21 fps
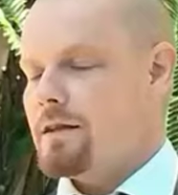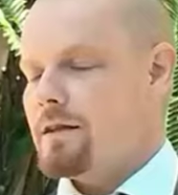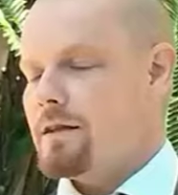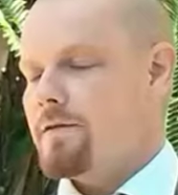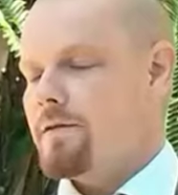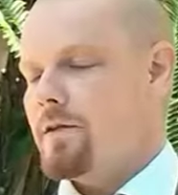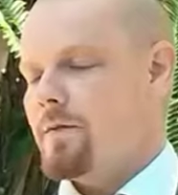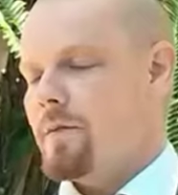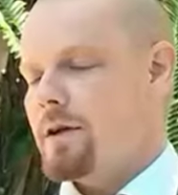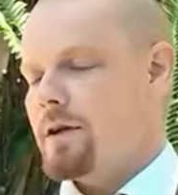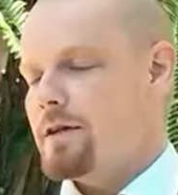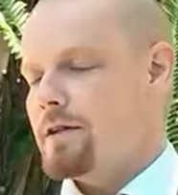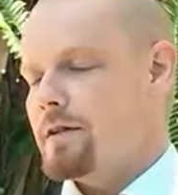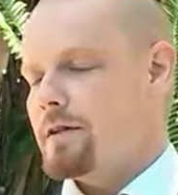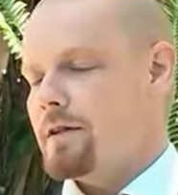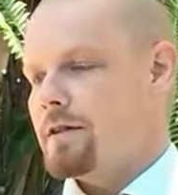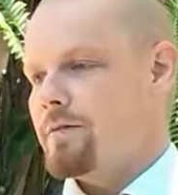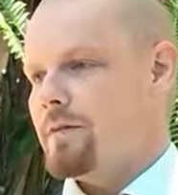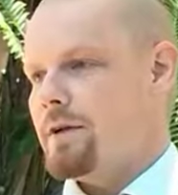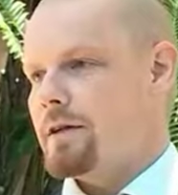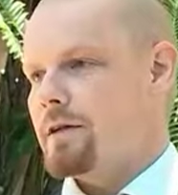the information
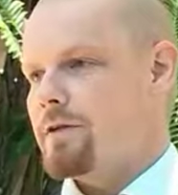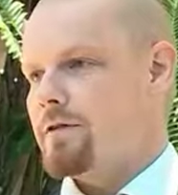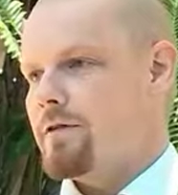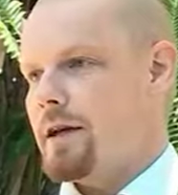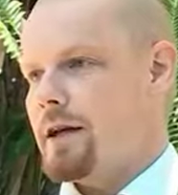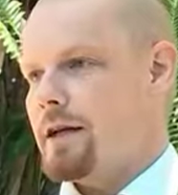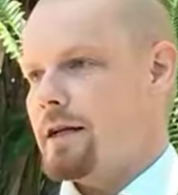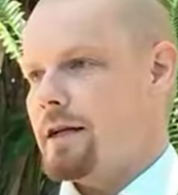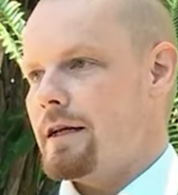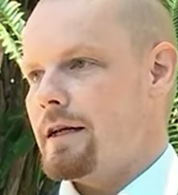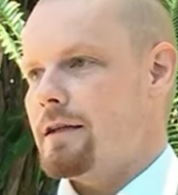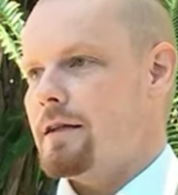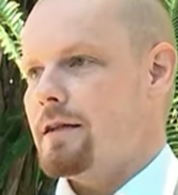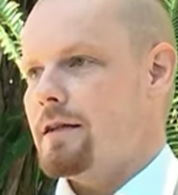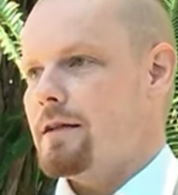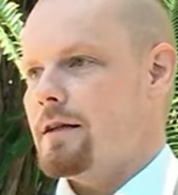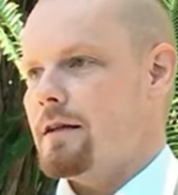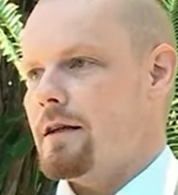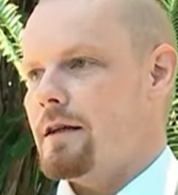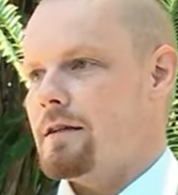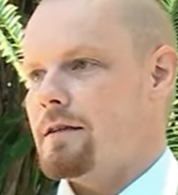is being traded,
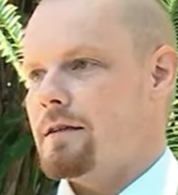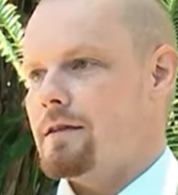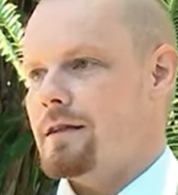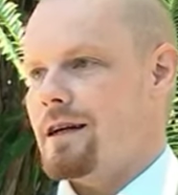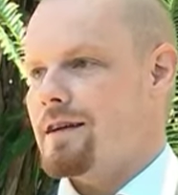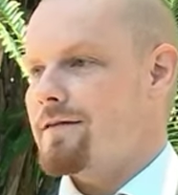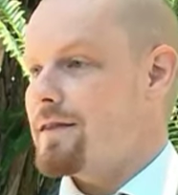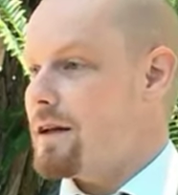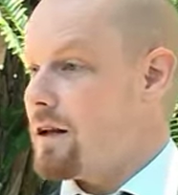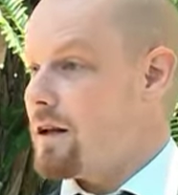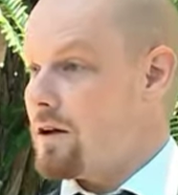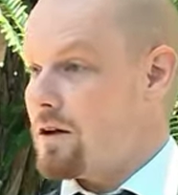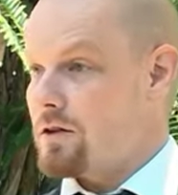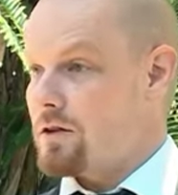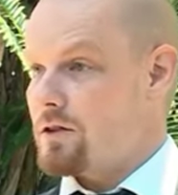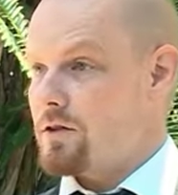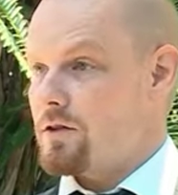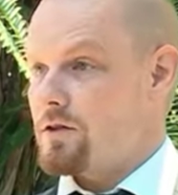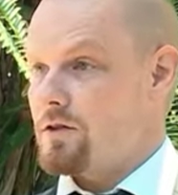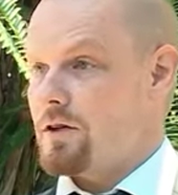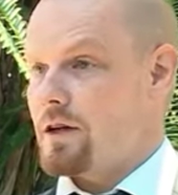it's kind of
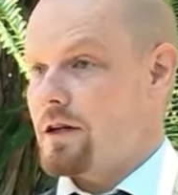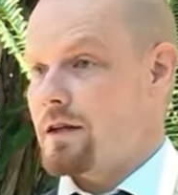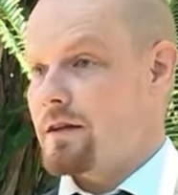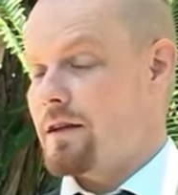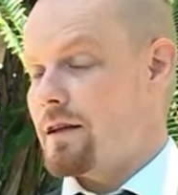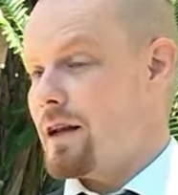lost usually.